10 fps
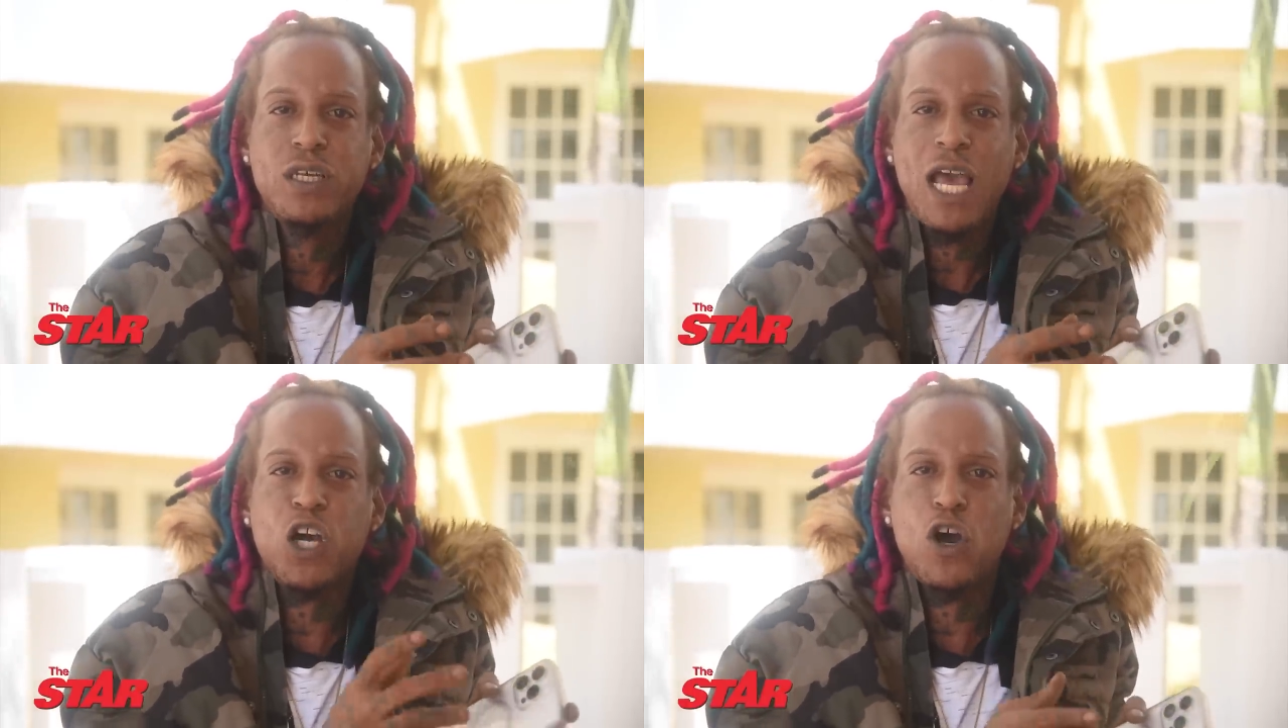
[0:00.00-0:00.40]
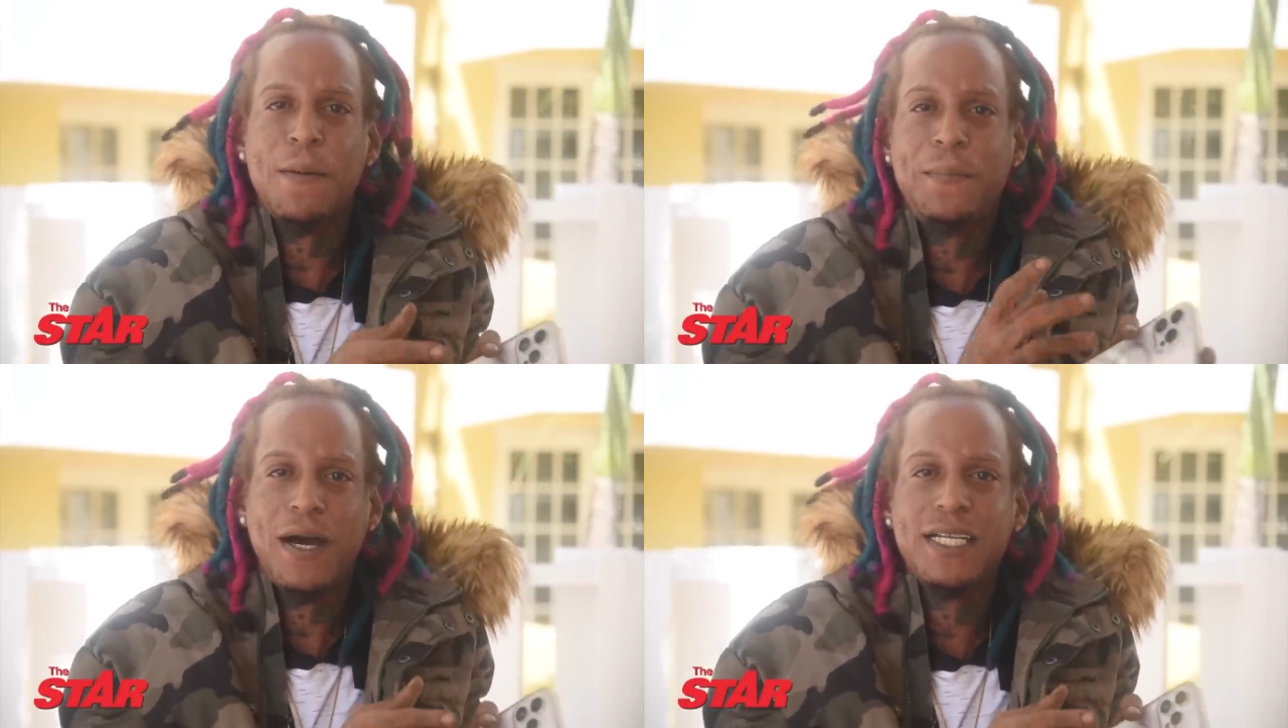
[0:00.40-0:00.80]
and go to a
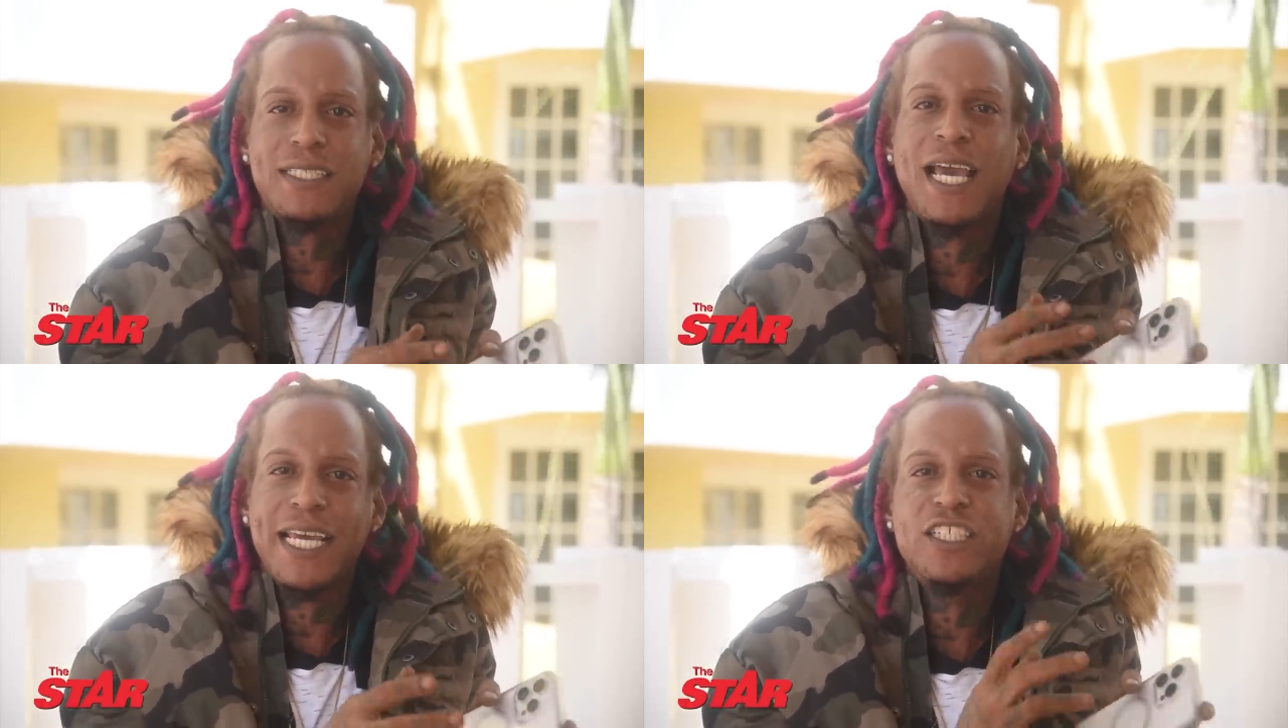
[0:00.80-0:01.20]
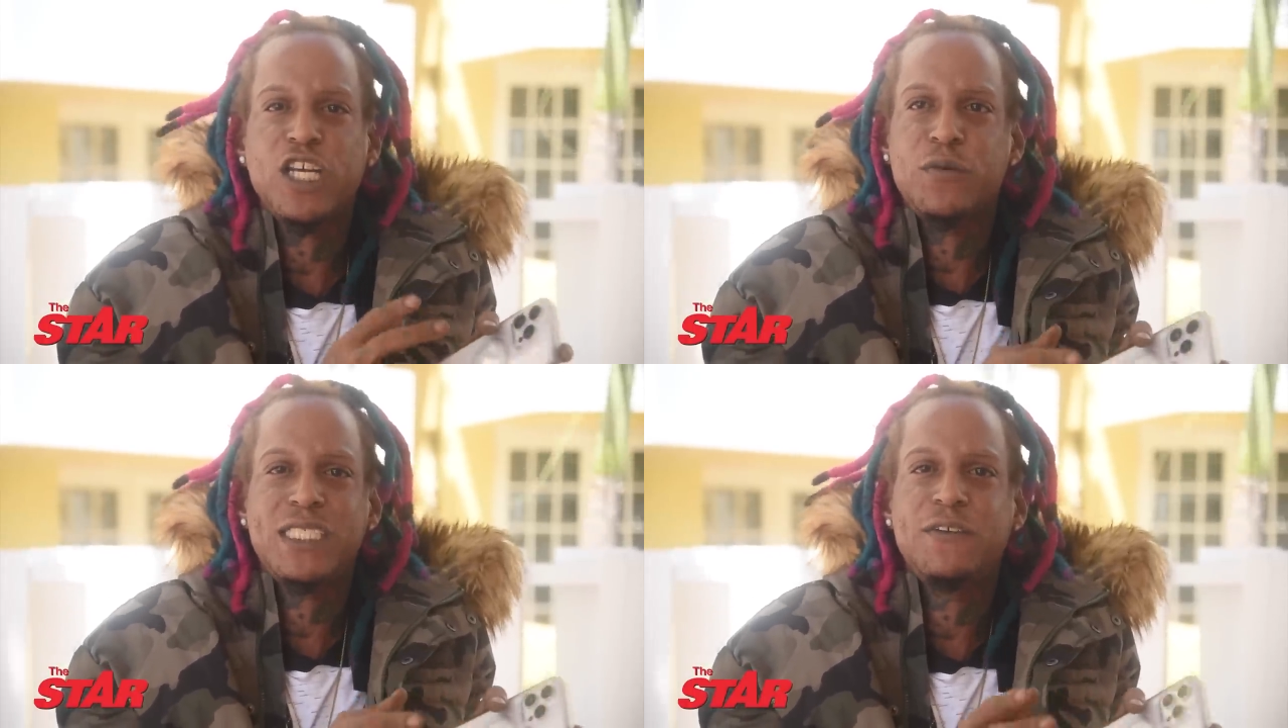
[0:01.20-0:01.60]
party and
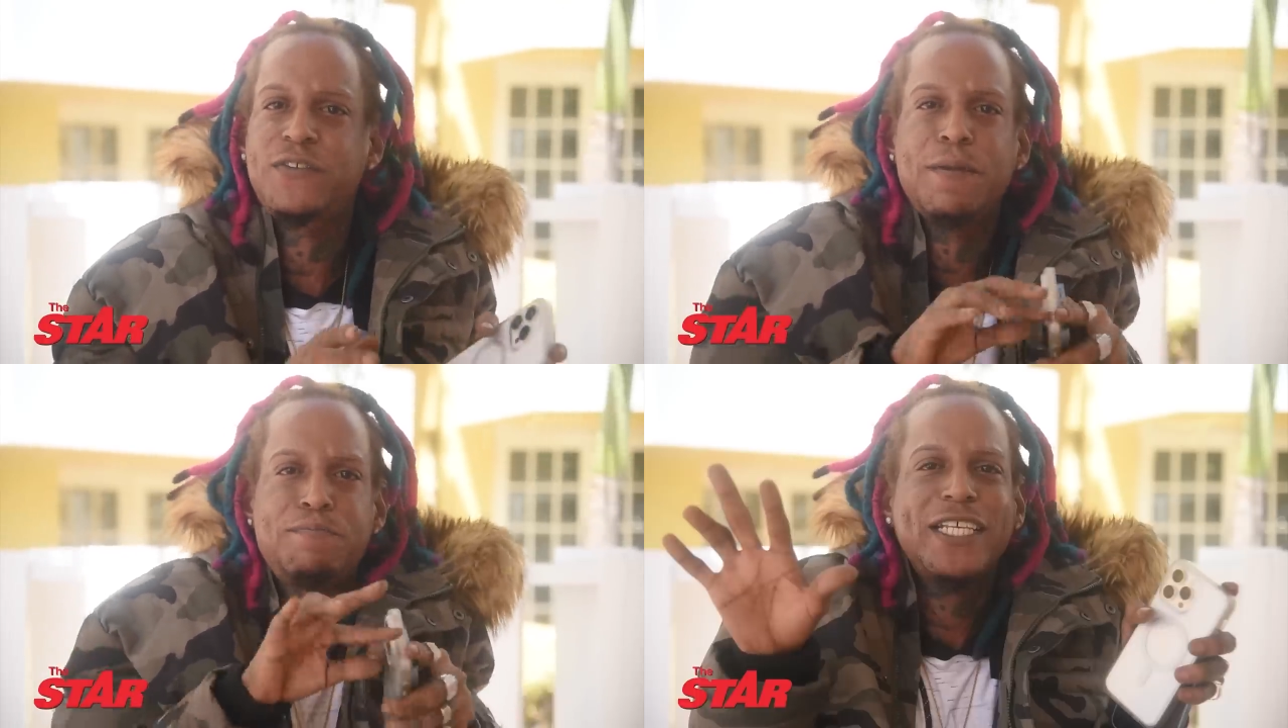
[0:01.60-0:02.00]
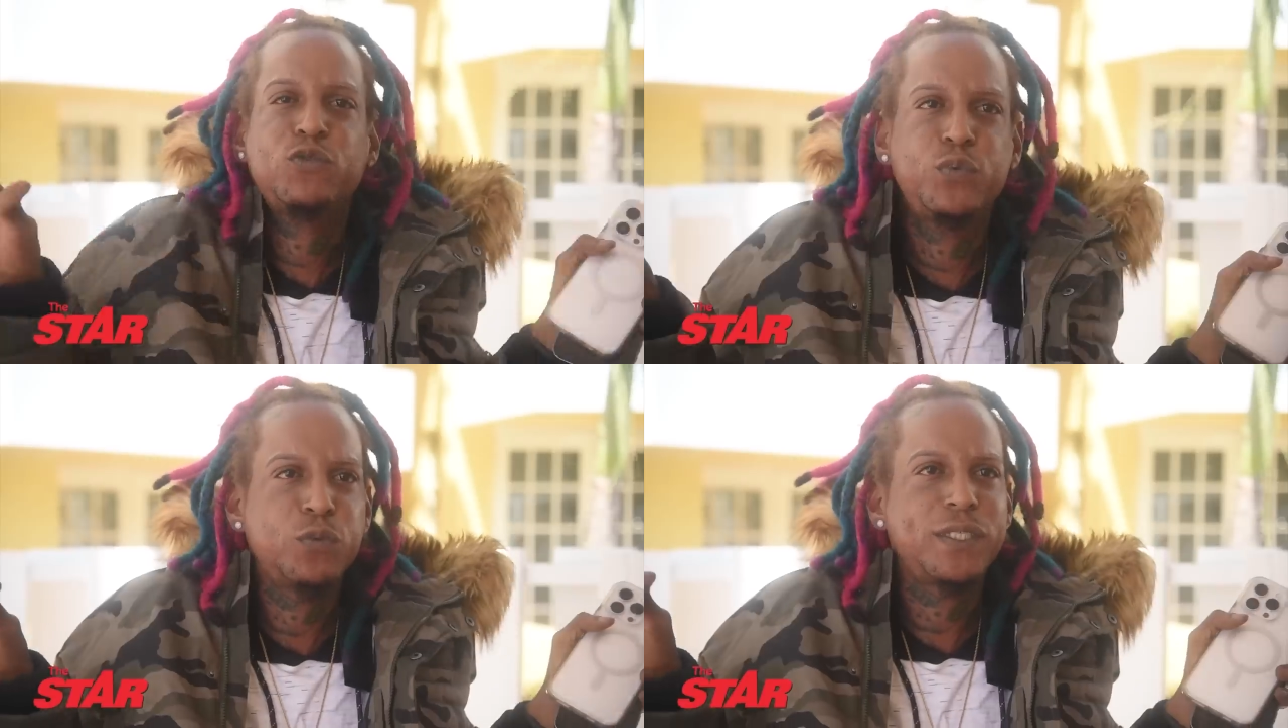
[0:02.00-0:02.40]
enjoy receiving the
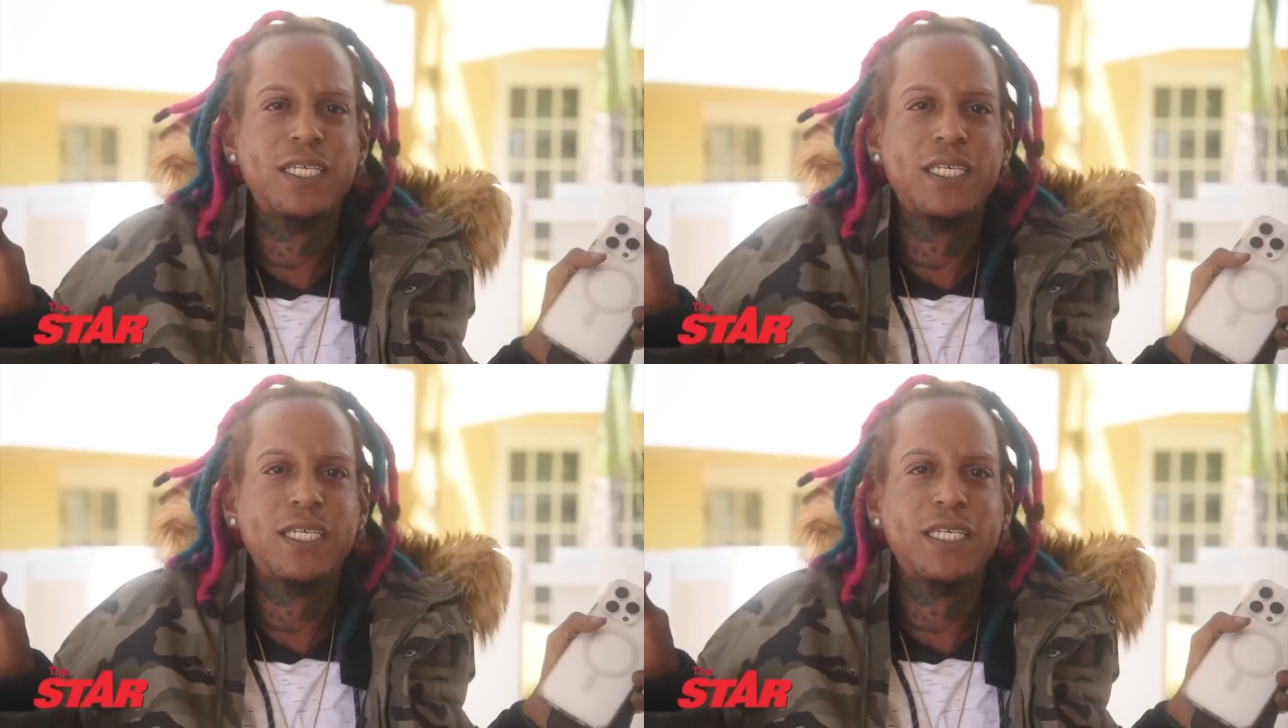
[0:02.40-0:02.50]
best way we